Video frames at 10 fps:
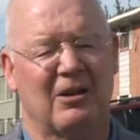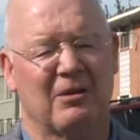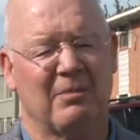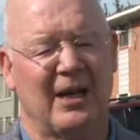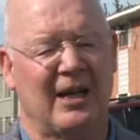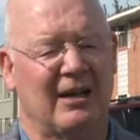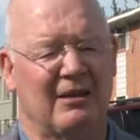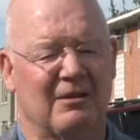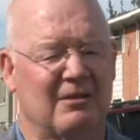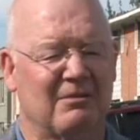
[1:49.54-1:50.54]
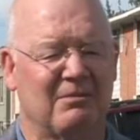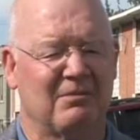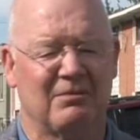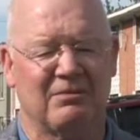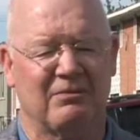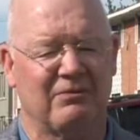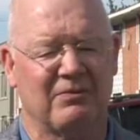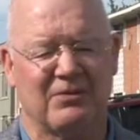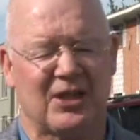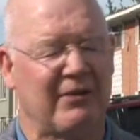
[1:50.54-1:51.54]
my
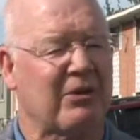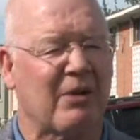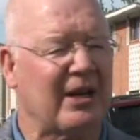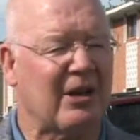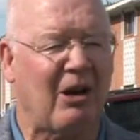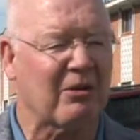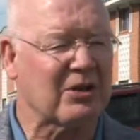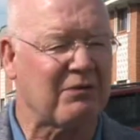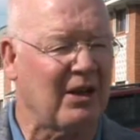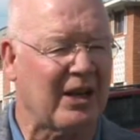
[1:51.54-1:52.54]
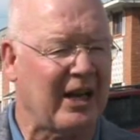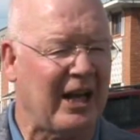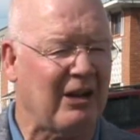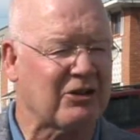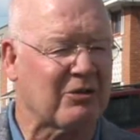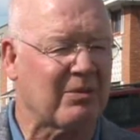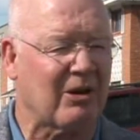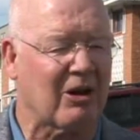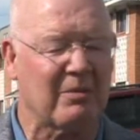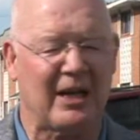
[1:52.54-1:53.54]
7th grade daughter's flunking algebra,
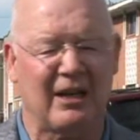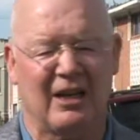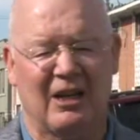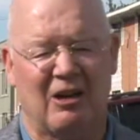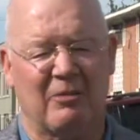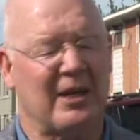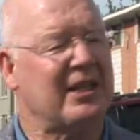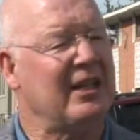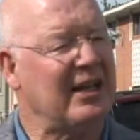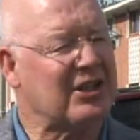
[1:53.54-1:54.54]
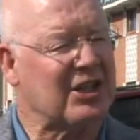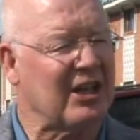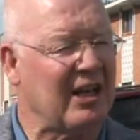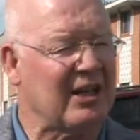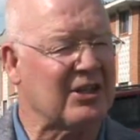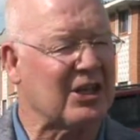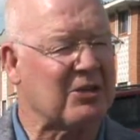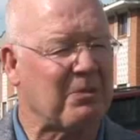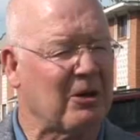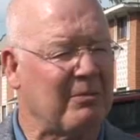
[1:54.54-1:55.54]
or my teenage son is
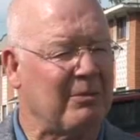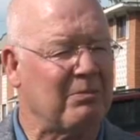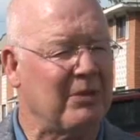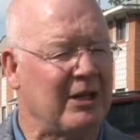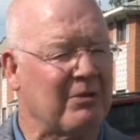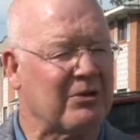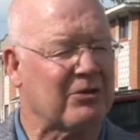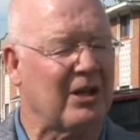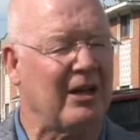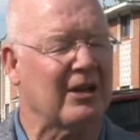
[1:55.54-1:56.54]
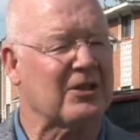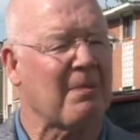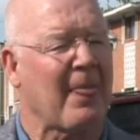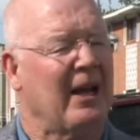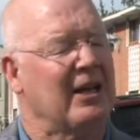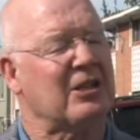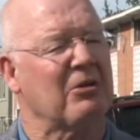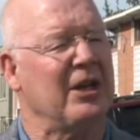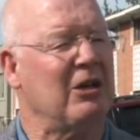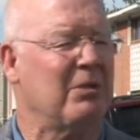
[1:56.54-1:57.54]
experimenting with drugs. And
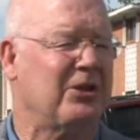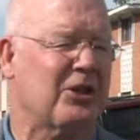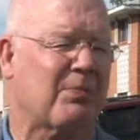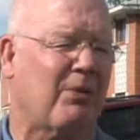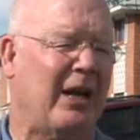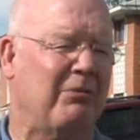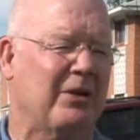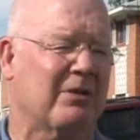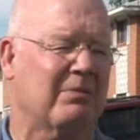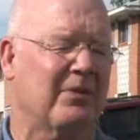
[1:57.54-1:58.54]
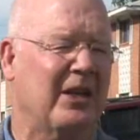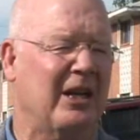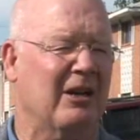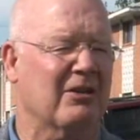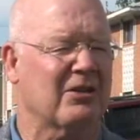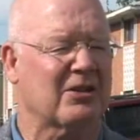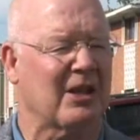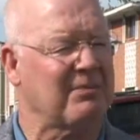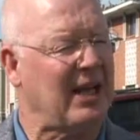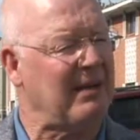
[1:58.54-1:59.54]
so Neil would just pray with them there,
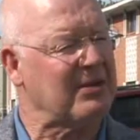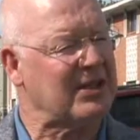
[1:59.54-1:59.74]
sometimes